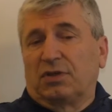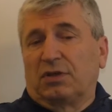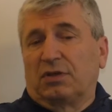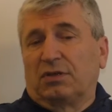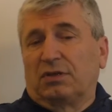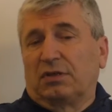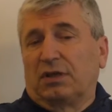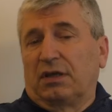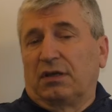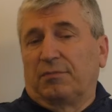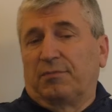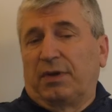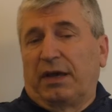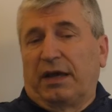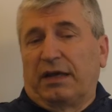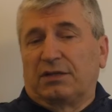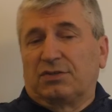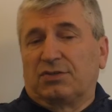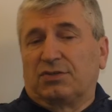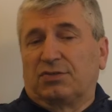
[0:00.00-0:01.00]
in the near
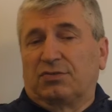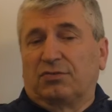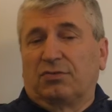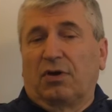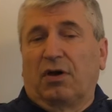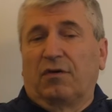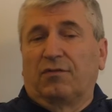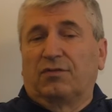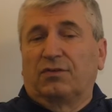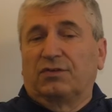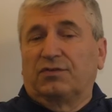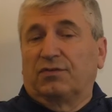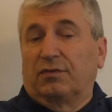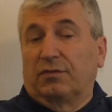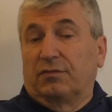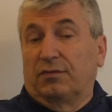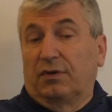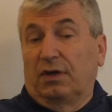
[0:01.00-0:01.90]
past to offers